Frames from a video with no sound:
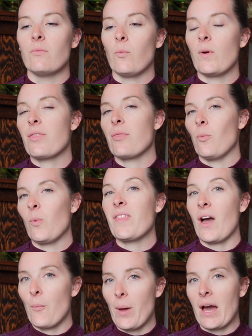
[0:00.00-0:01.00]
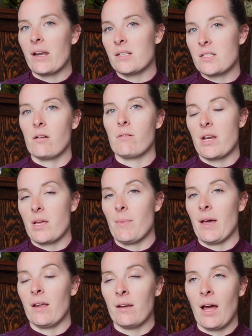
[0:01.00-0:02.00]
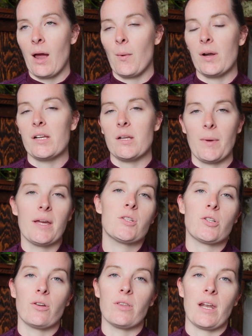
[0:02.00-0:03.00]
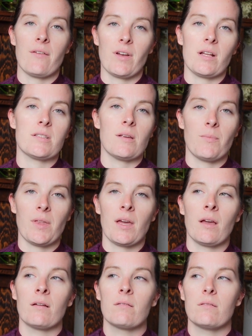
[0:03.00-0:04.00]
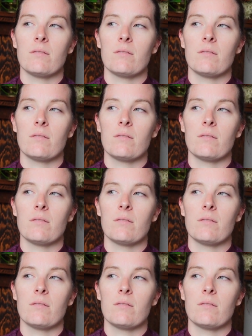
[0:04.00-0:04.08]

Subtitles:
with how bad it's already been, I wanted to make sure that I've got something